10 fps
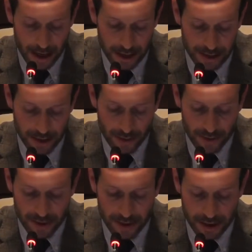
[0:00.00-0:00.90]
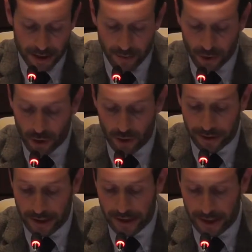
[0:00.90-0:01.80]
The other side of the
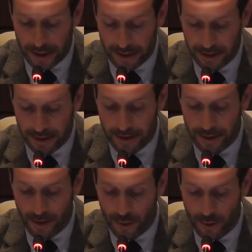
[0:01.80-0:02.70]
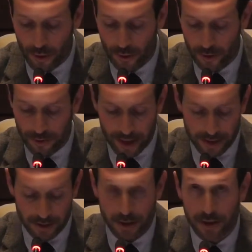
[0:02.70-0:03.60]
coin is that their stay abroad
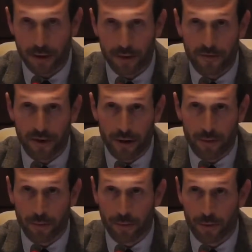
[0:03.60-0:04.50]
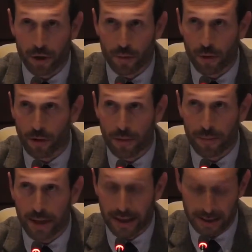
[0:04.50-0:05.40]
makes the legal environment much more
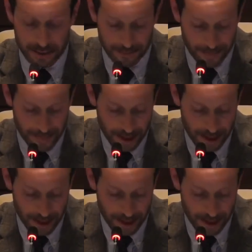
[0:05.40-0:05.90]
complex.